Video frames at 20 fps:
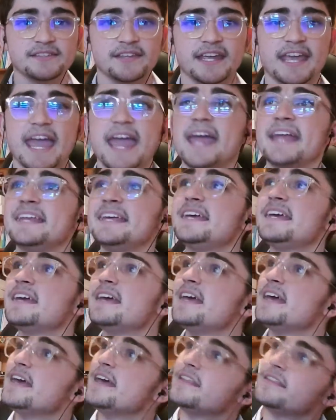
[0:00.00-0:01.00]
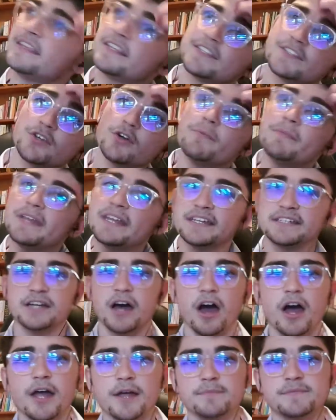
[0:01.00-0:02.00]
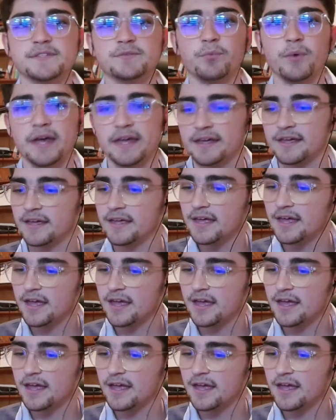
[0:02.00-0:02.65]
Like there's so many times where